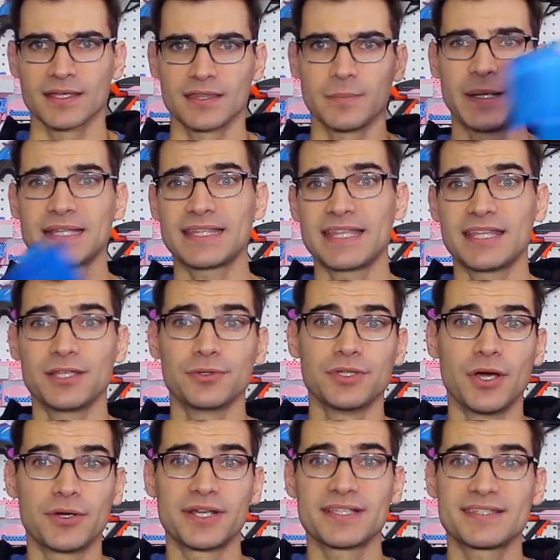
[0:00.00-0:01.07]
the big thing that you'll
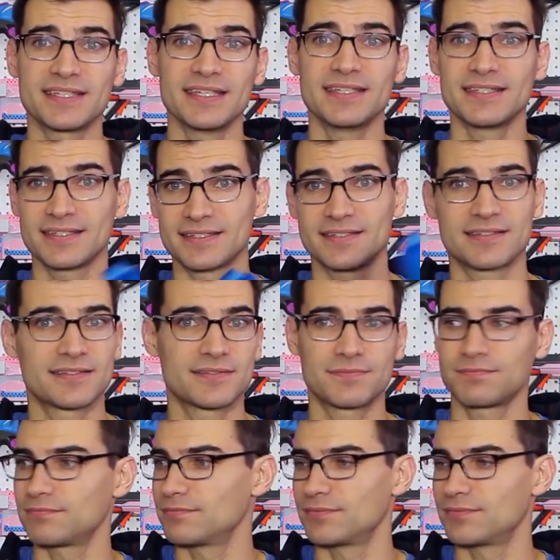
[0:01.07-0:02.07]
notice is